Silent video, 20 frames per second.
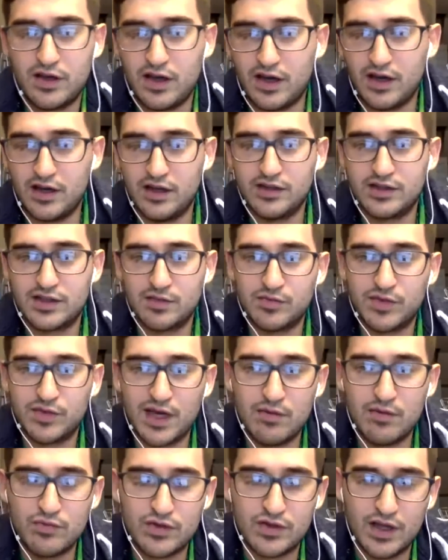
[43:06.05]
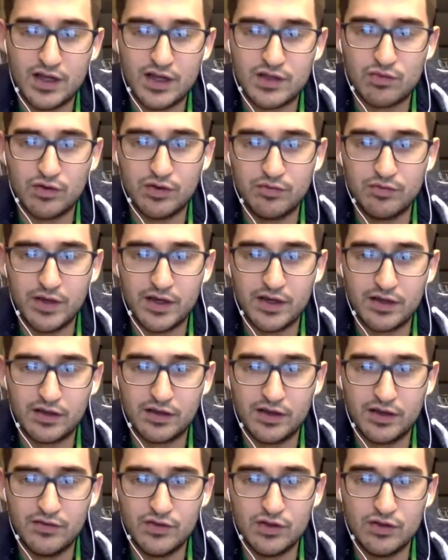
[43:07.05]
and sometimes that's what
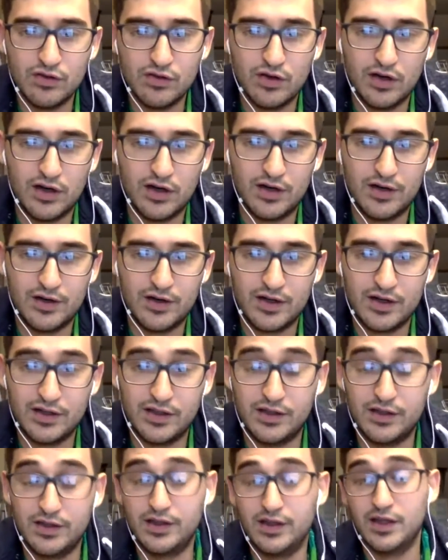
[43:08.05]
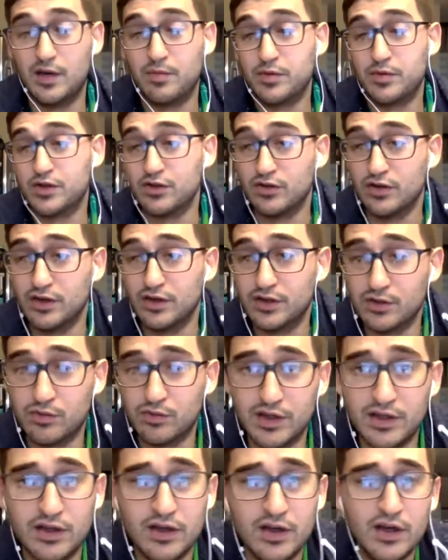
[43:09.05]
gives you an opportunity to
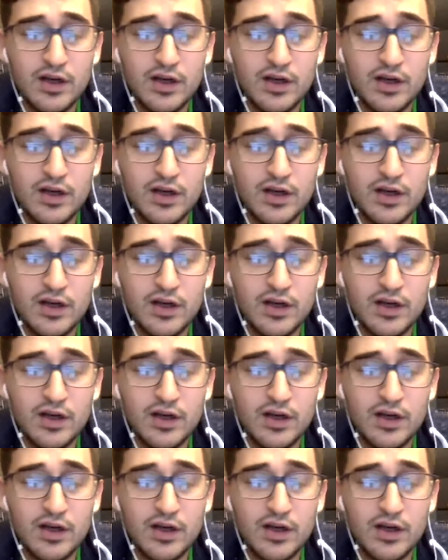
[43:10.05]
win.